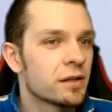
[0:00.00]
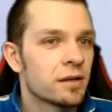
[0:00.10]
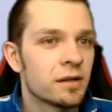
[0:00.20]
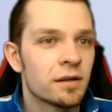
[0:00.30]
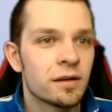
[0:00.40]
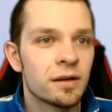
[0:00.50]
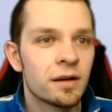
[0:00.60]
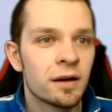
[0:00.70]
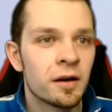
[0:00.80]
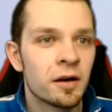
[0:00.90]

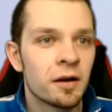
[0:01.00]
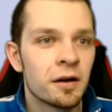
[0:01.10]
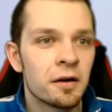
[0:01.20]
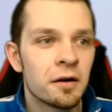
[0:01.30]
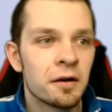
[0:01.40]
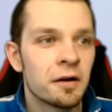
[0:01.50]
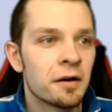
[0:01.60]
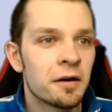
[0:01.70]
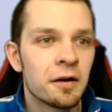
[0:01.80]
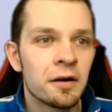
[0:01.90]

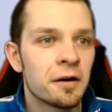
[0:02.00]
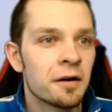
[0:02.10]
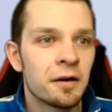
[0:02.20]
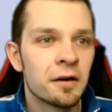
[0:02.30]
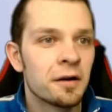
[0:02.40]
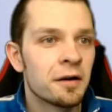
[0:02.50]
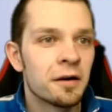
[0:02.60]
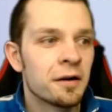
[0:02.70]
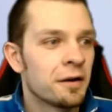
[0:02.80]
Nothing is said.